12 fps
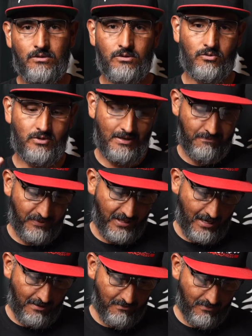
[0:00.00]
to 10
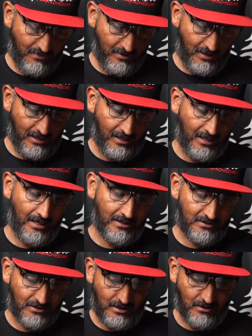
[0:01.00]
p.m. And again,
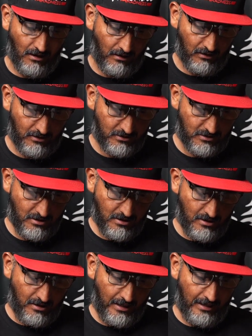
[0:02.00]
it's $10.
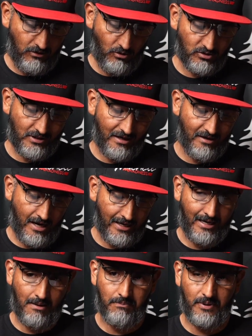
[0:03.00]
And those that are not
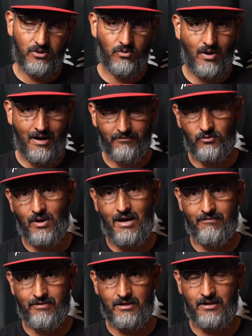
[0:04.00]
camping, you have to
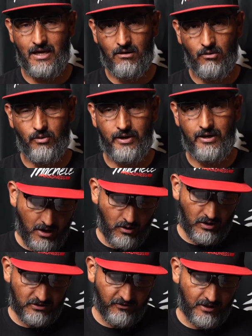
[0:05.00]
have that downloaded.
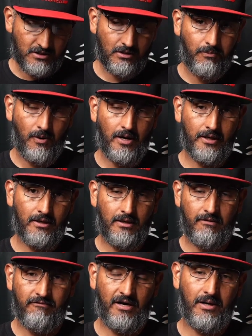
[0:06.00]
Now, as far as the
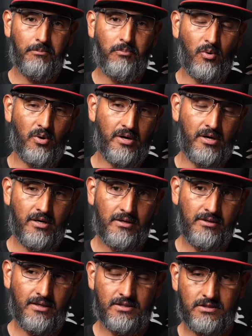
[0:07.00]
parking, very
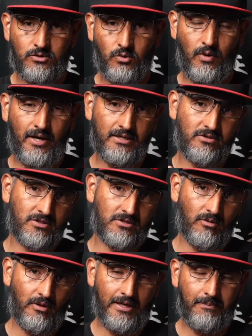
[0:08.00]
important. There's two entrances
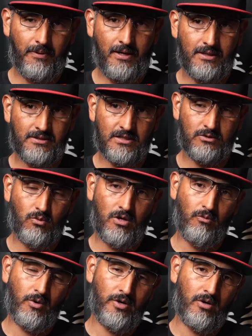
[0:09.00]
to Lake Perris. There's
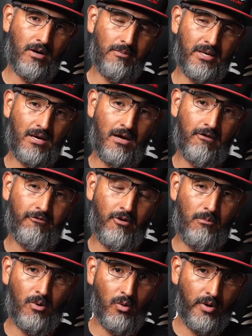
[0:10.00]
one where you come in off
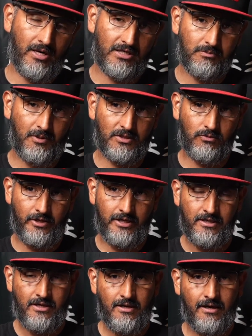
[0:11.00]
Ramona
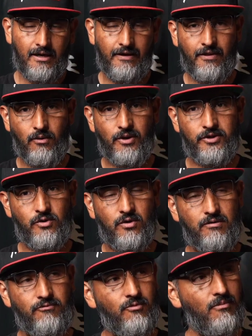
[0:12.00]
Expressway, and the one you
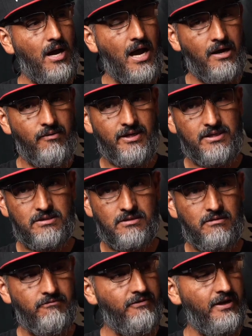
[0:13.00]
come from Iris
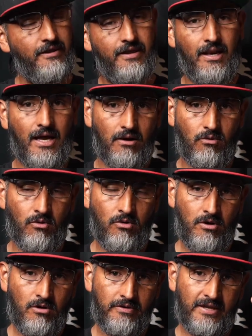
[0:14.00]
Vista Del Lago.
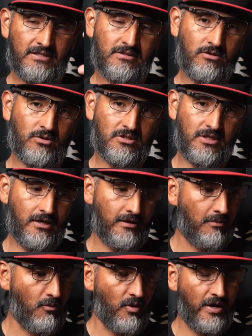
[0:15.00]
That's considered
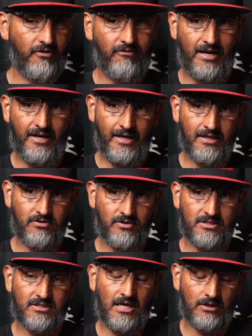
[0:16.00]
the Moreno Valley
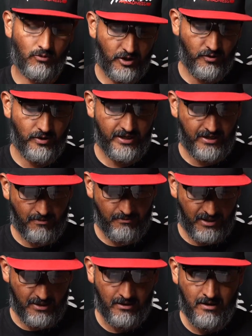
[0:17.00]
entrance. That's where you need to come
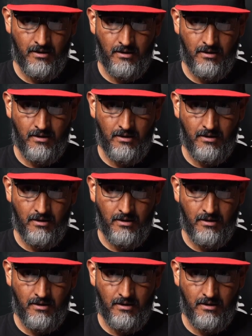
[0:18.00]
in.